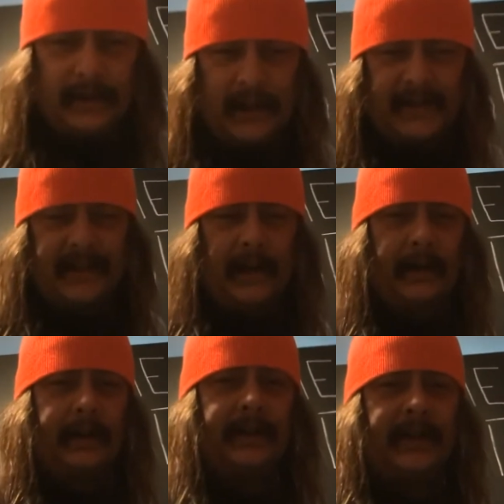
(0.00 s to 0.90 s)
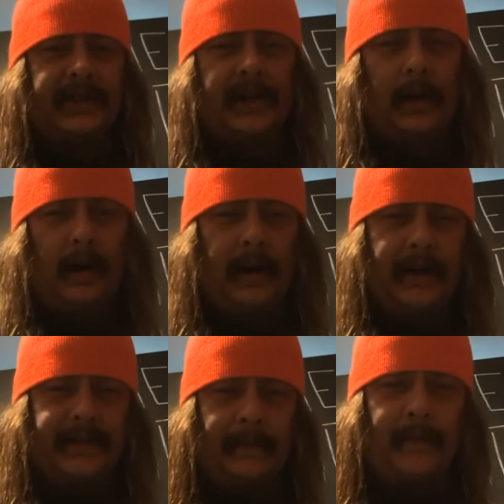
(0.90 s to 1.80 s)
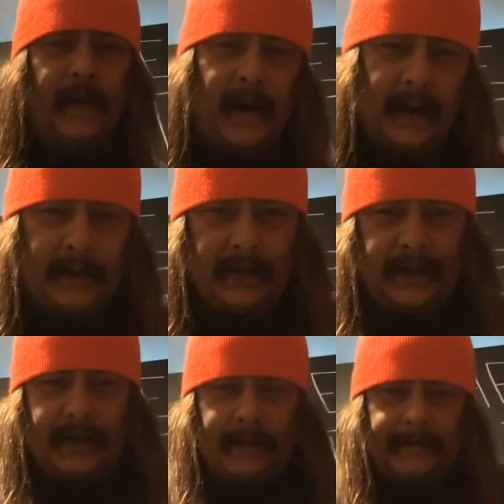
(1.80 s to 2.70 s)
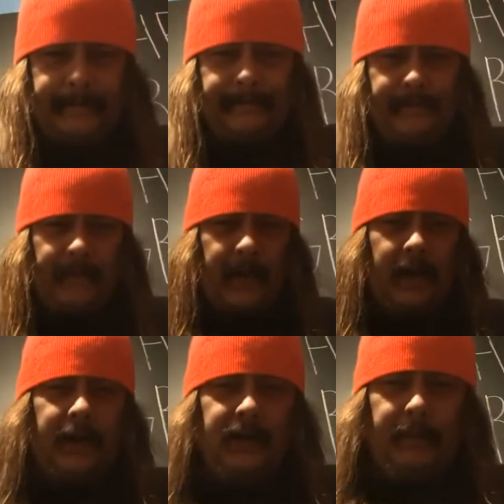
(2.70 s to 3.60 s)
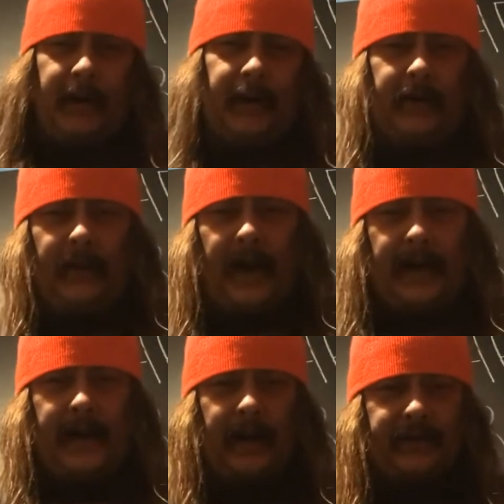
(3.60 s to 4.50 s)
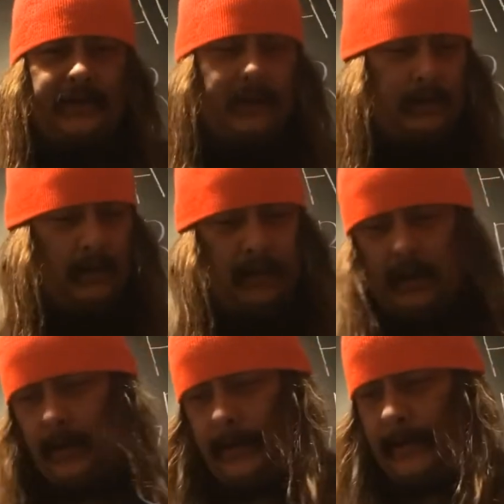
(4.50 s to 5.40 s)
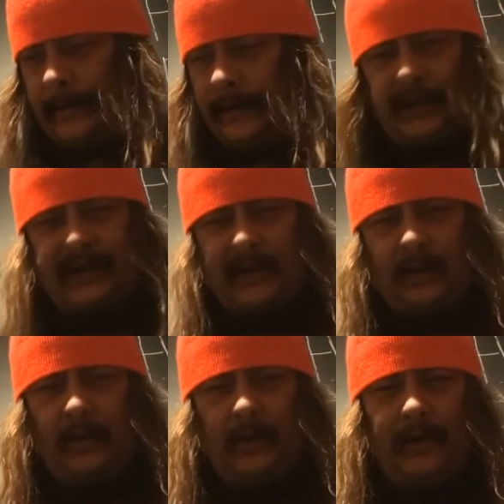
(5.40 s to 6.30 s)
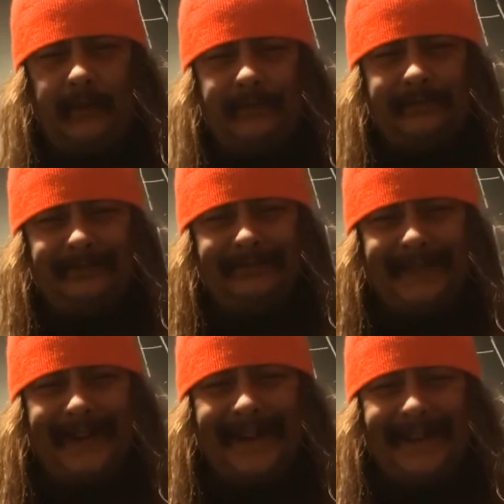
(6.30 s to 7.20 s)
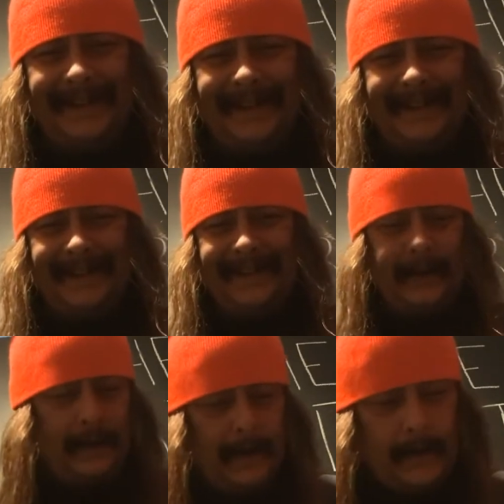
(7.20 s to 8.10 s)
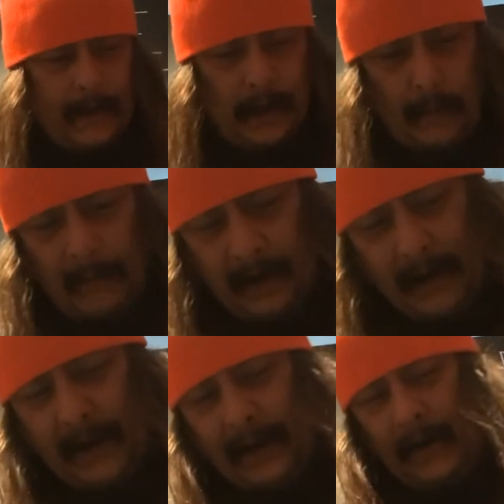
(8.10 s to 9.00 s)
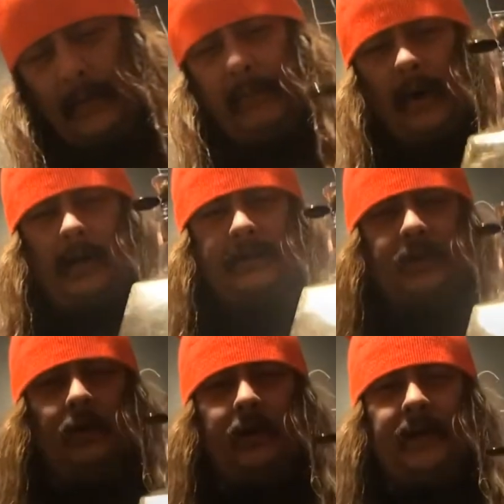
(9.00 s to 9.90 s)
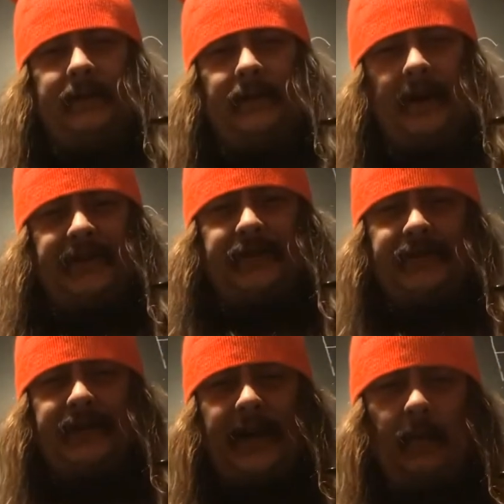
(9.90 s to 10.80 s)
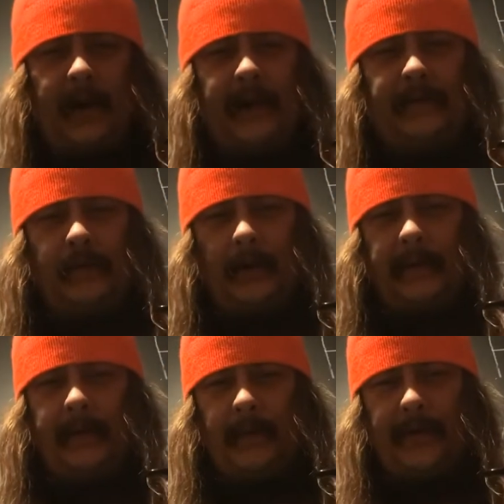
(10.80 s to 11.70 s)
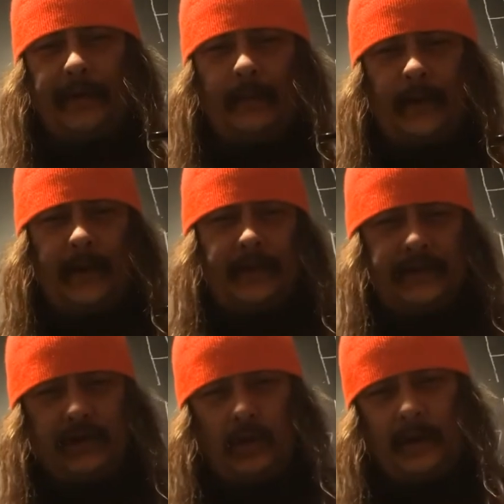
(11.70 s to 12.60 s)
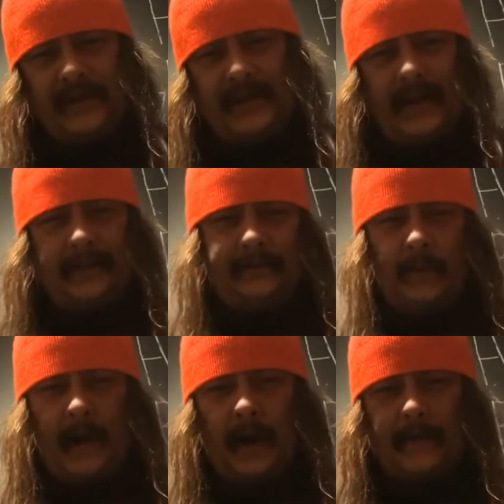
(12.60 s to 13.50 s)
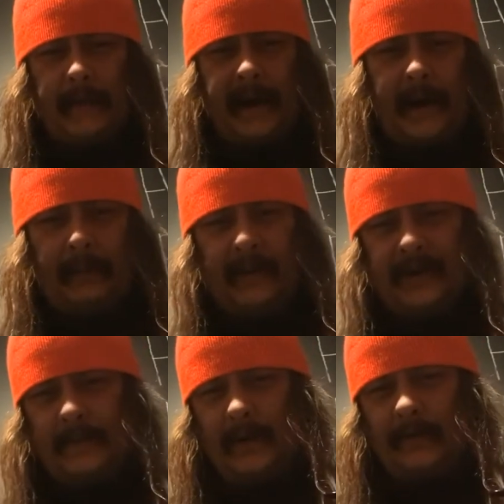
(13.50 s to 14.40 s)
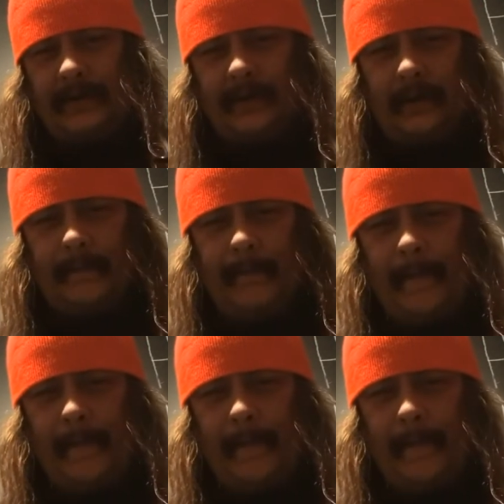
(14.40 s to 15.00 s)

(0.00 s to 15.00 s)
she has the air conditioning on and some fans. And you might hear that now, so just ignore them, eh? Anyway, I'm gonna get in another bong token. Donna's outside waiting for me with one of those joints that we got from Cannabismo. So,